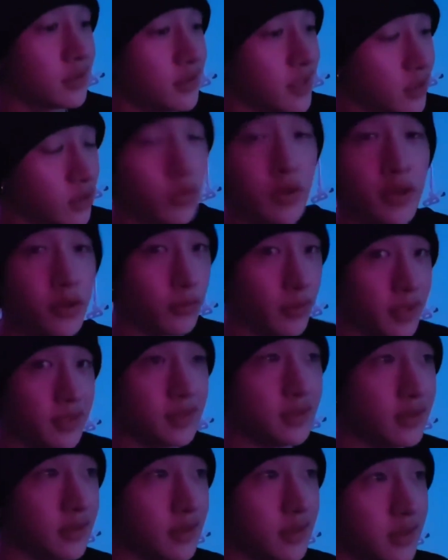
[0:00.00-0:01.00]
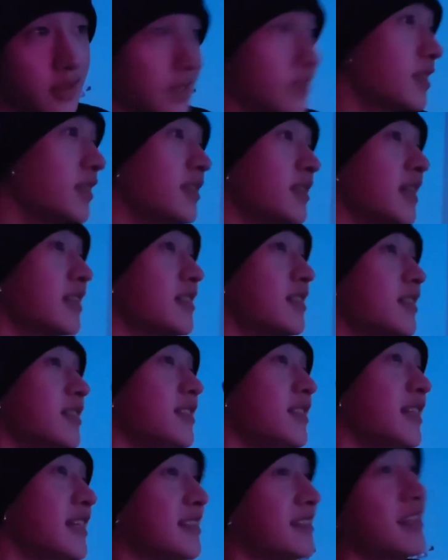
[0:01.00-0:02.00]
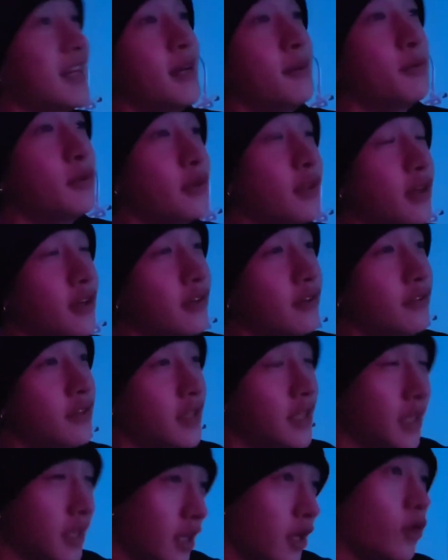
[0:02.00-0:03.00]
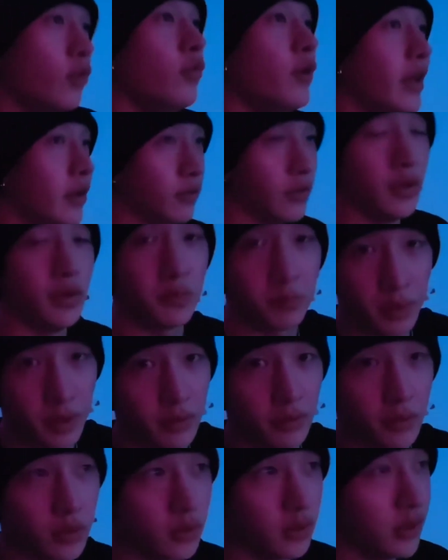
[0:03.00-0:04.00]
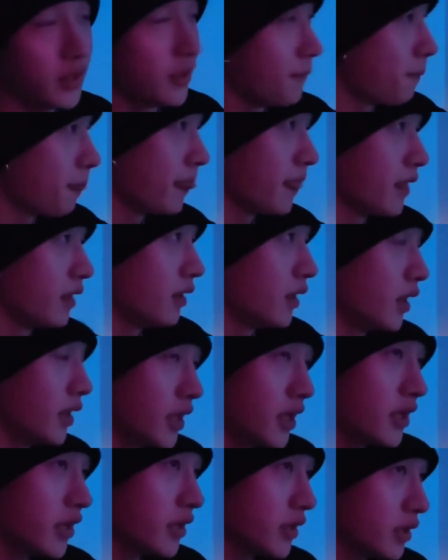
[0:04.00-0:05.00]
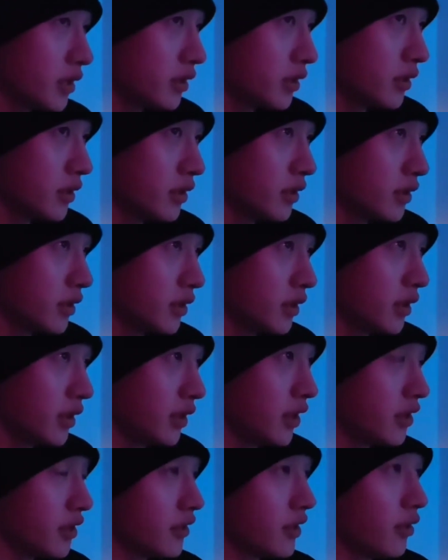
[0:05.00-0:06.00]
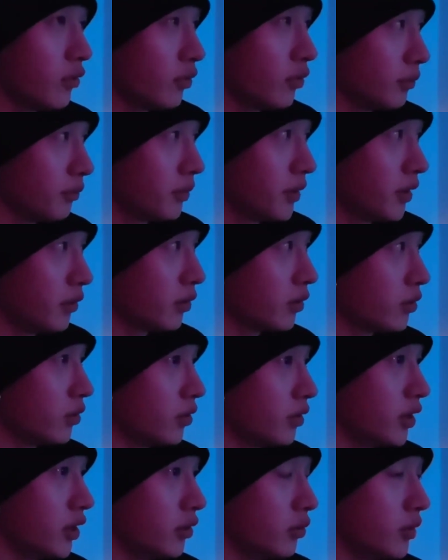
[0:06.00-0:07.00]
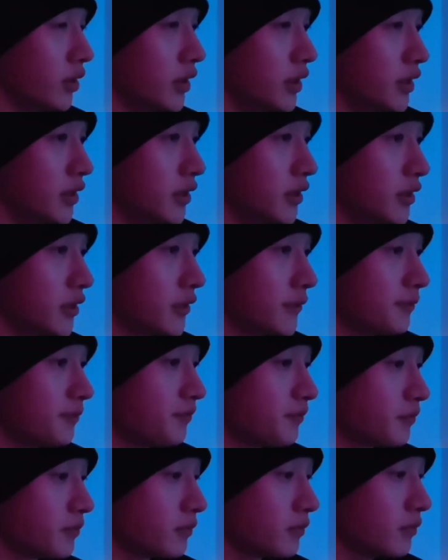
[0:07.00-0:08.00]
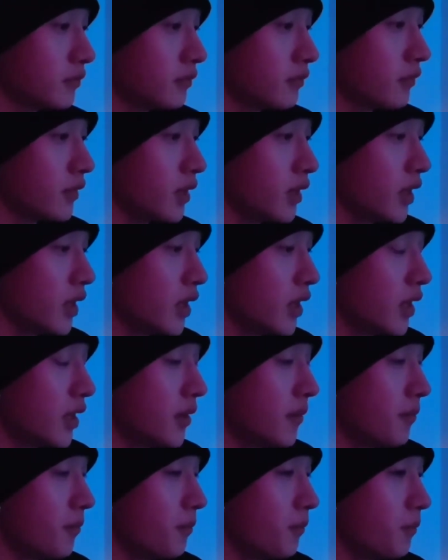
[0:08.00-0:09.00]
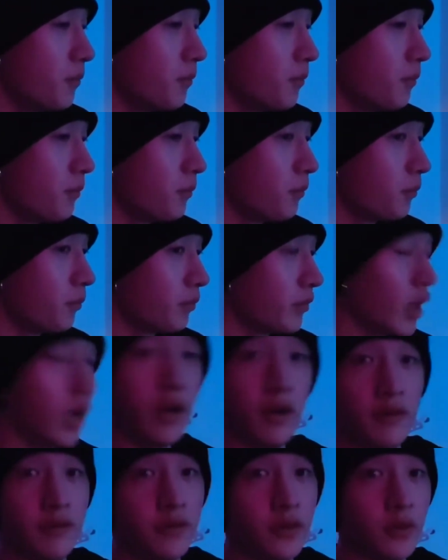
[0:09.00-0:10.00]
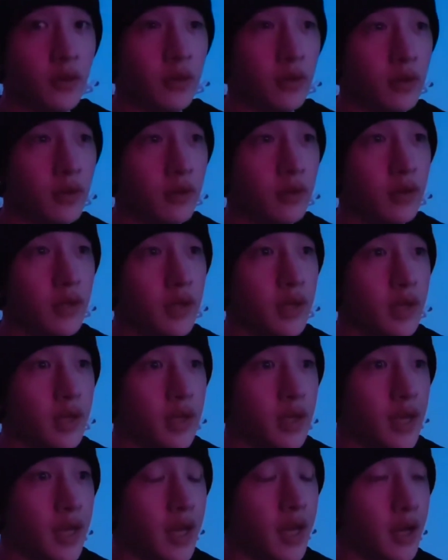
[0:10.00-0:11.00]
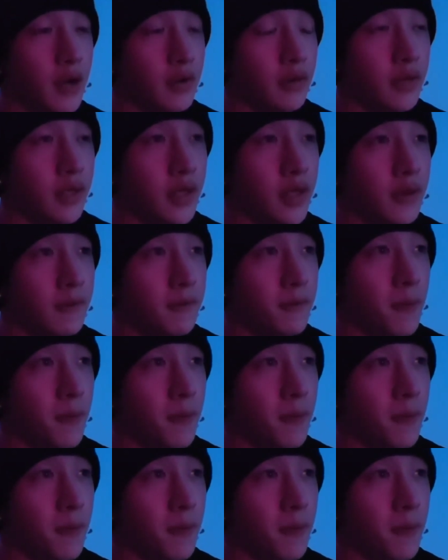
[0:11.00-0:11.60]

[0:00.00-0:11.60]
one of the reasons. That's an example of when we would pre-record. Another time we pre-recorded was for our